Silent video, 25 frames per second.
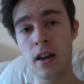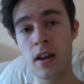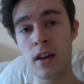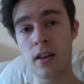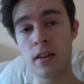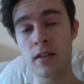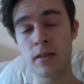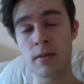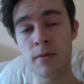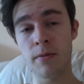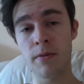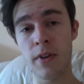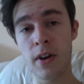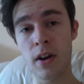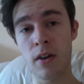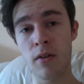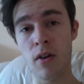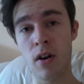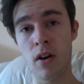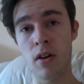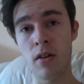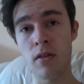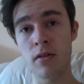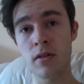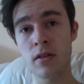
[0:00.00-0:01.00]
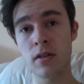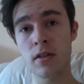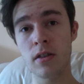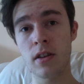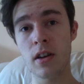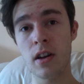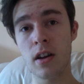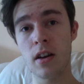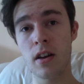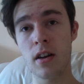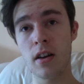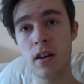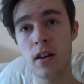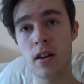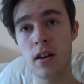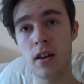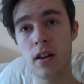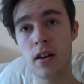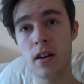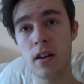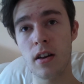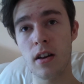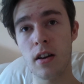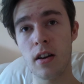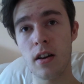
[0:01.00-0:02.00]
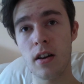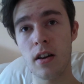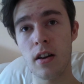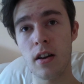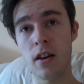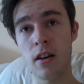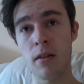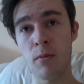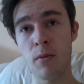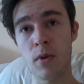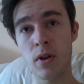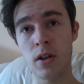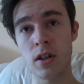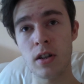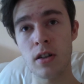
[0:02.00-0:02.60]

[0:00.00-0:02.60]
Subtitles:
eating some fig rolls, and